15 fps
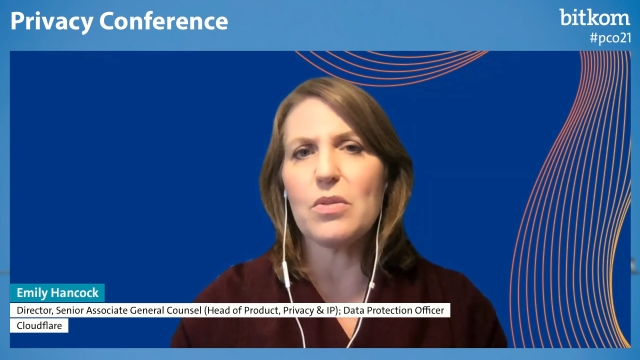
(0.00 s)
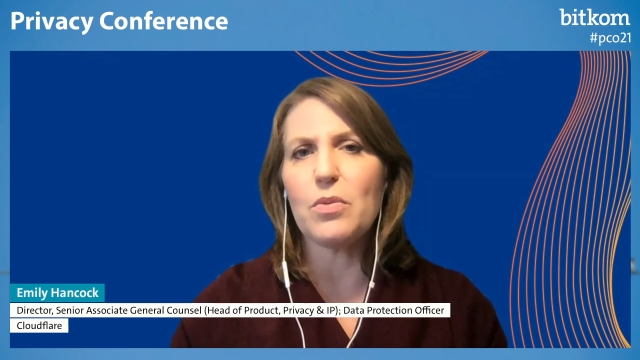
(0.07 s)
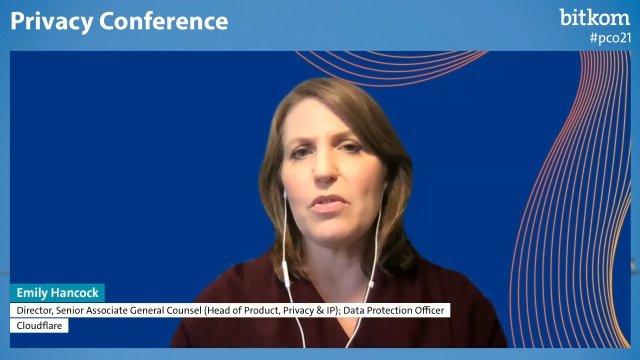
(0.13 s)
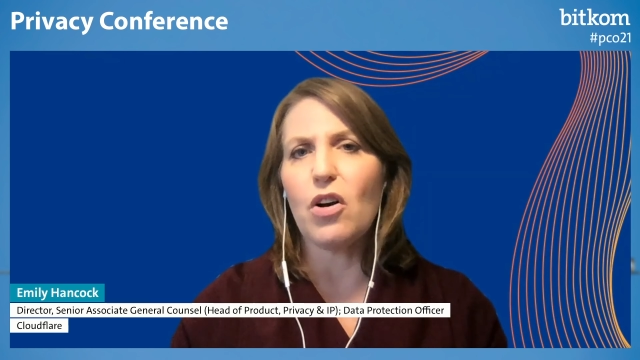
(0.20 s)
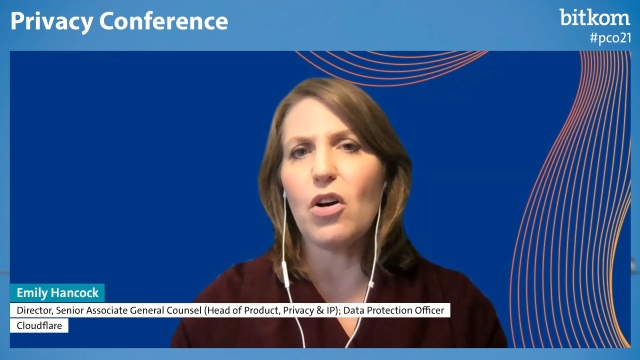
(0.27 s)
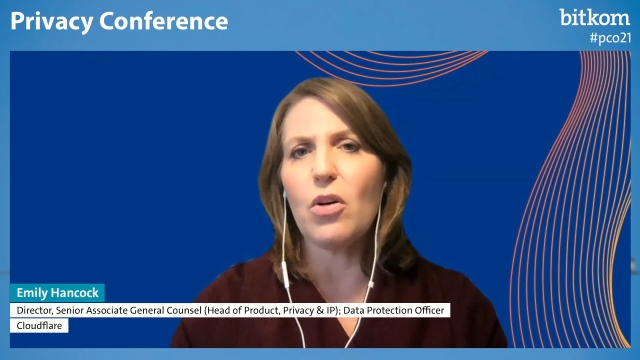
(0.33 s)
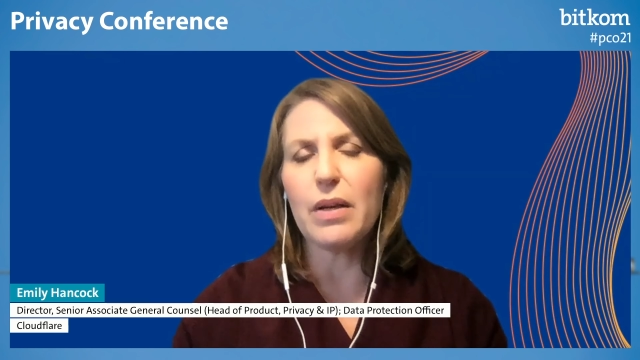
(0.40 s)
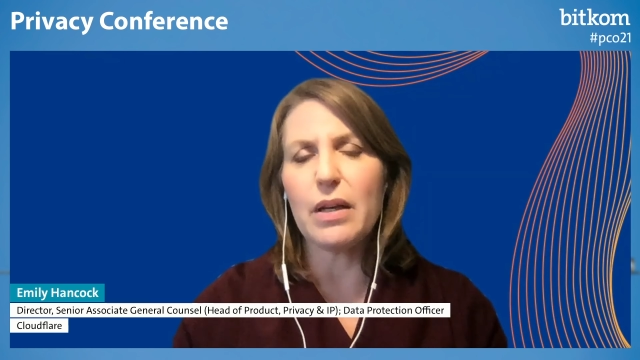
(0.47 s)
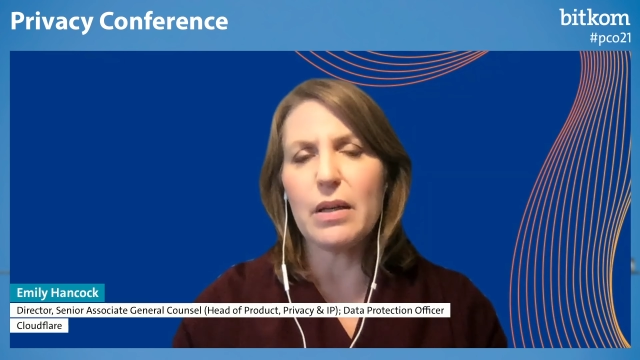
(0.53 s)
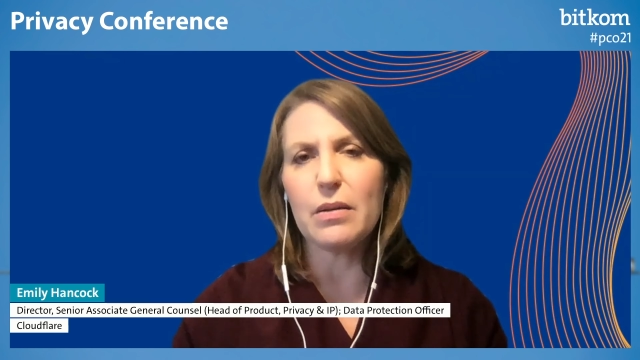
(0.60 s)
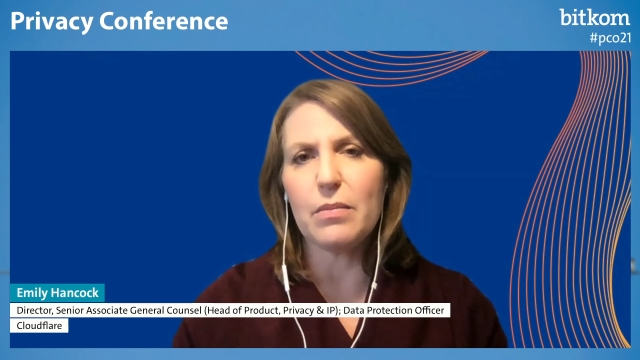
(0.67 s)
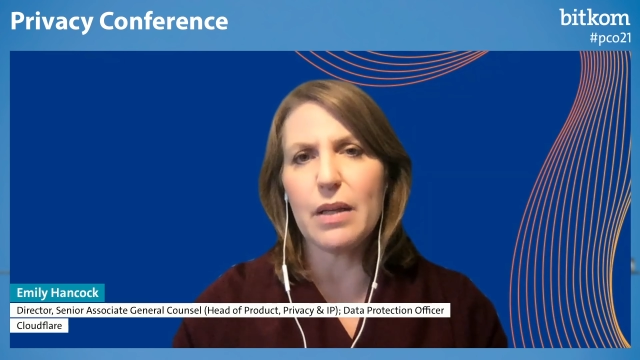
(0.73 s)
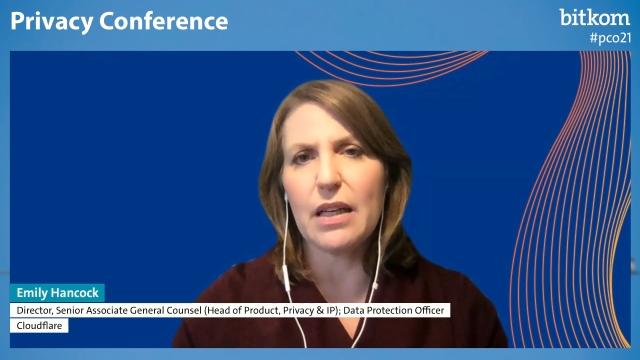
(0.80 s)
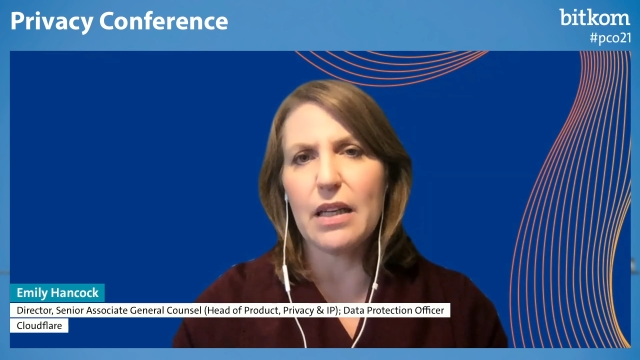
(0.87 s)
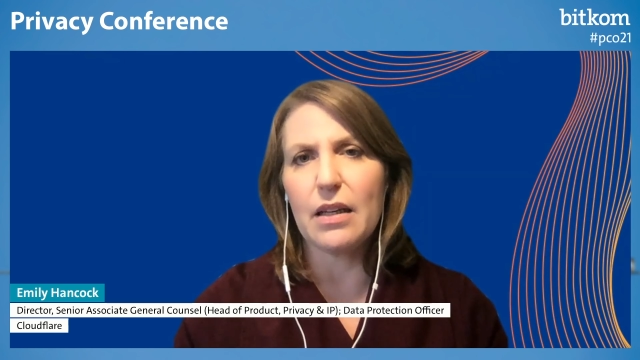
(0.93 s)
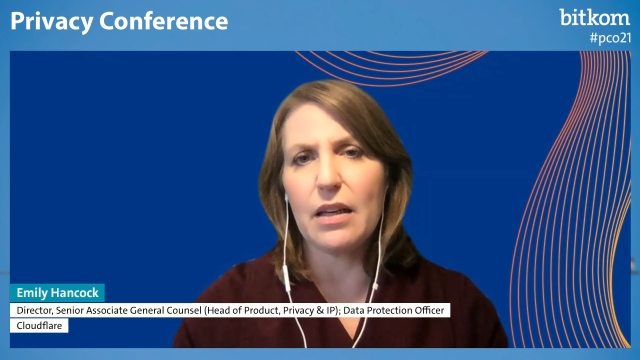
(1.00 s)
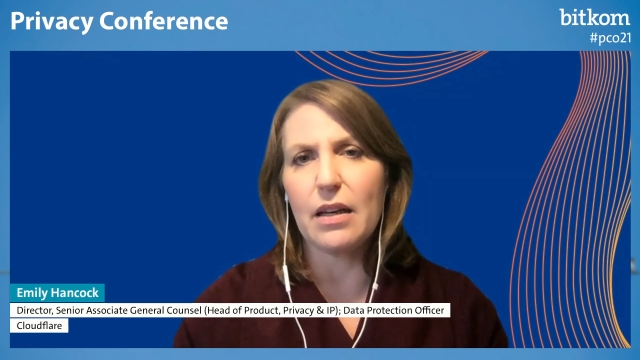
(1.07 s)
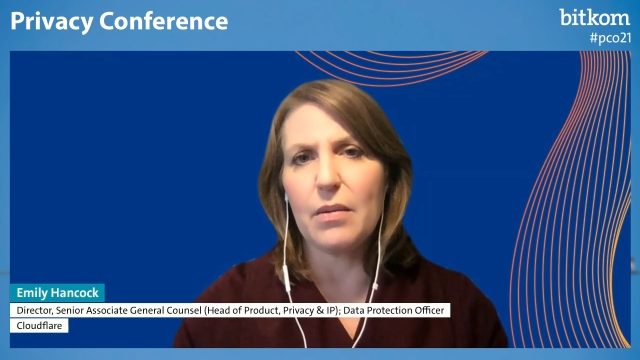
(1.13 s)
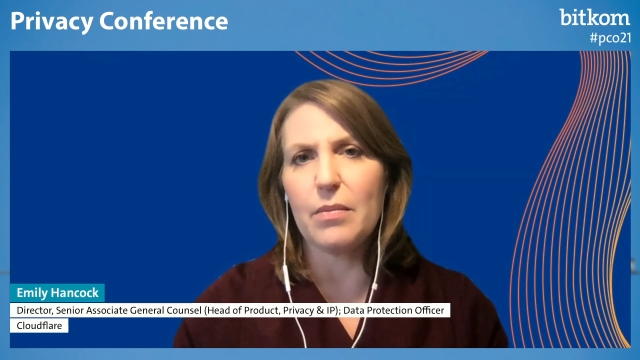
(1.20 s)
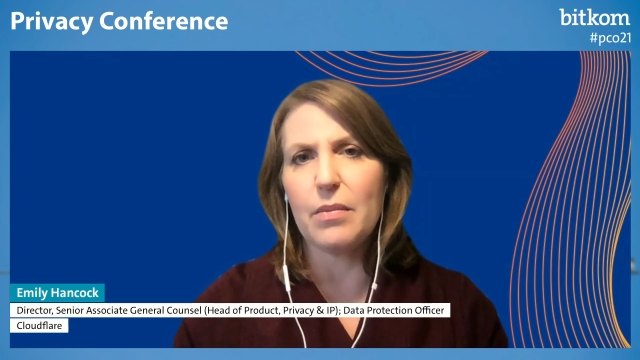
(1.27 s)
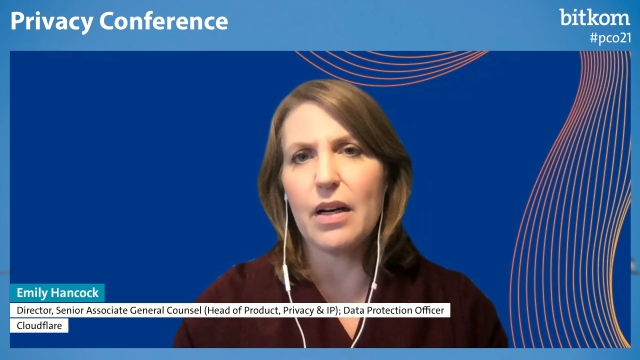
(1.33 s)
we've all become